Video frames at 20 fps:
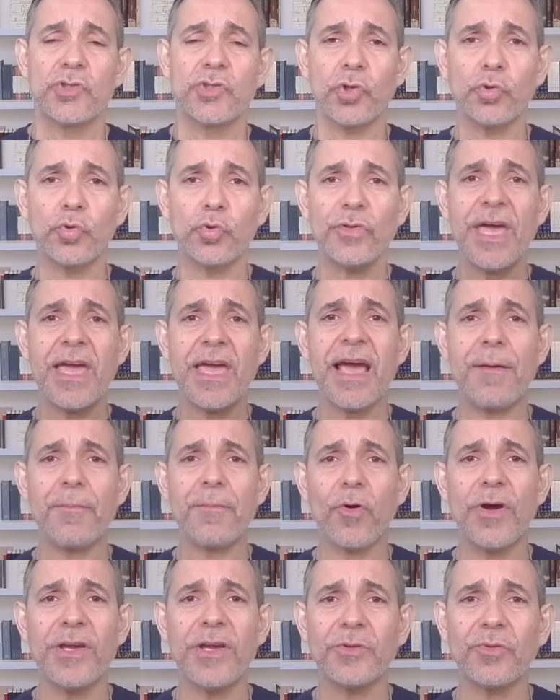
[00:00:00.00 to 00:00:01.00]
So today
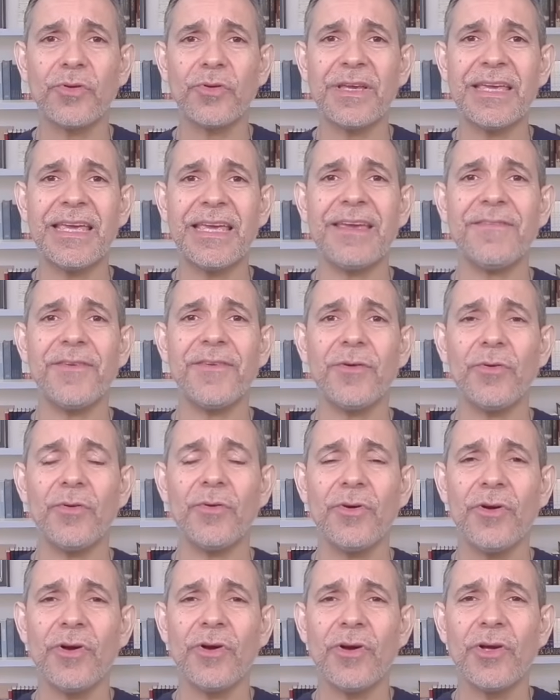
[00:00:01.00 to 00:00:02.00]
I'm going to give
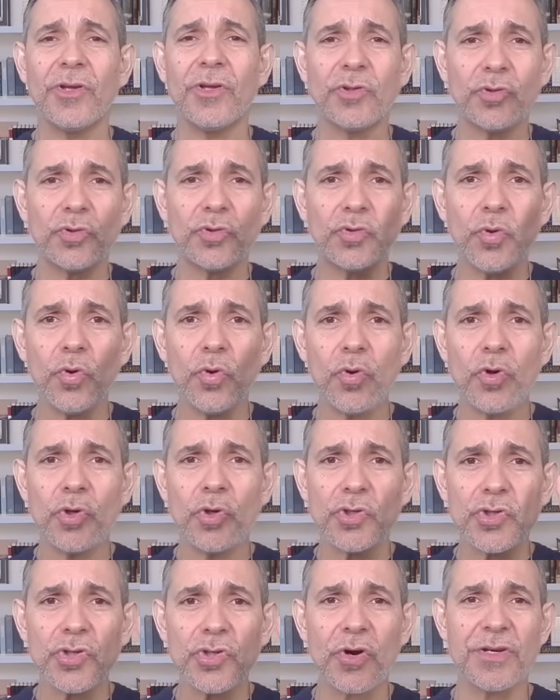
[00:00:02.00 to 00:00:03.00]
you two
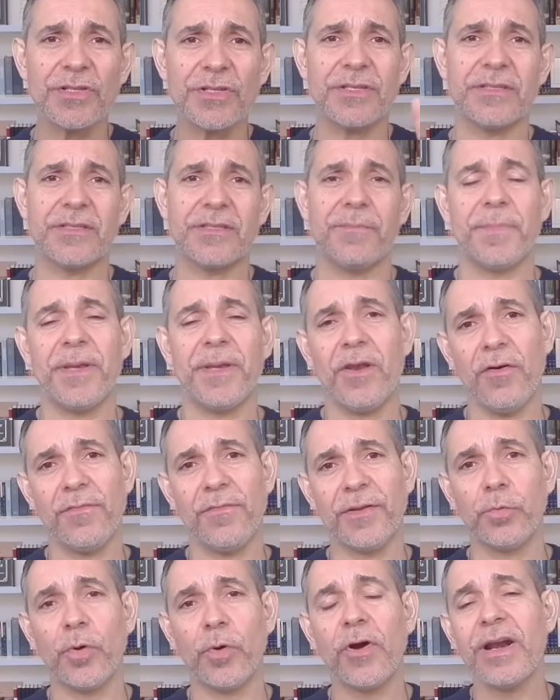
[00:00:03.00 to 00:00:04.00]
choices,
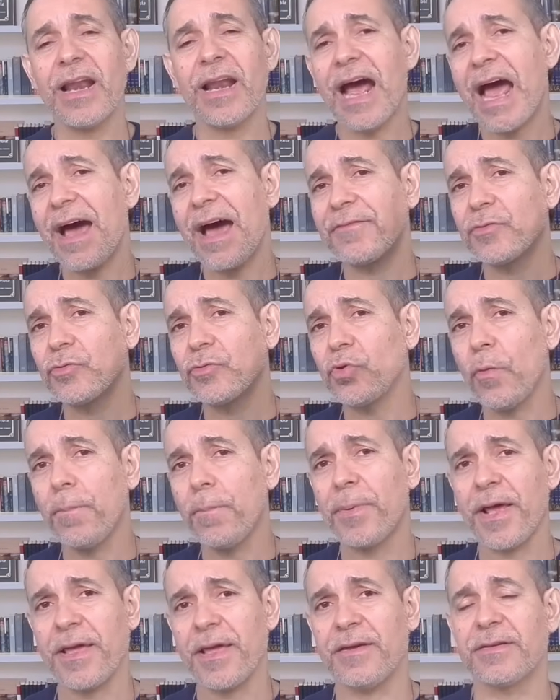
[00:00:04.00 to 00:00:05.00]
beloved. We're going to have two
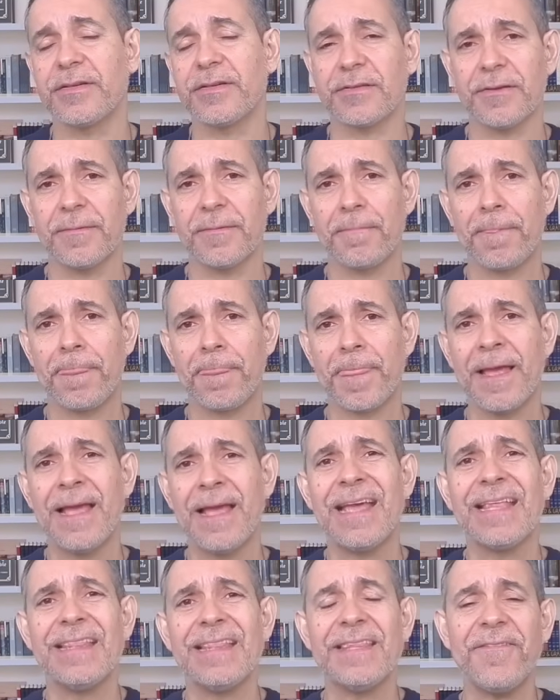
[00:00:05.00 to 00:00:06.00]
prayers.
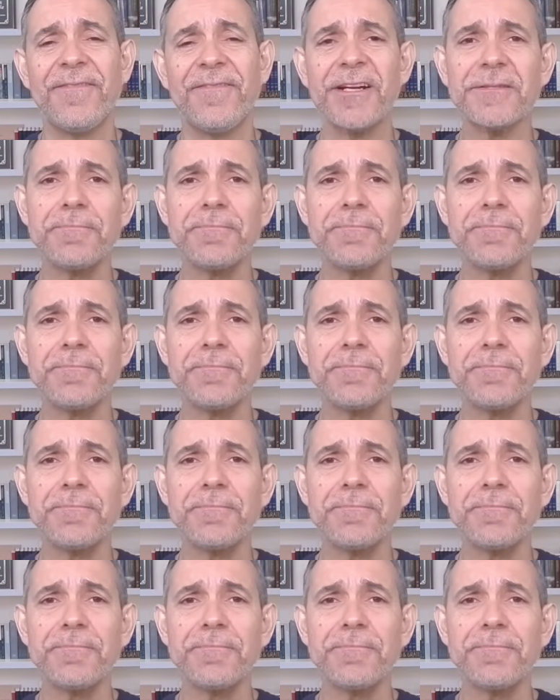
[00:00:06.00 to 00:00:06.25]
The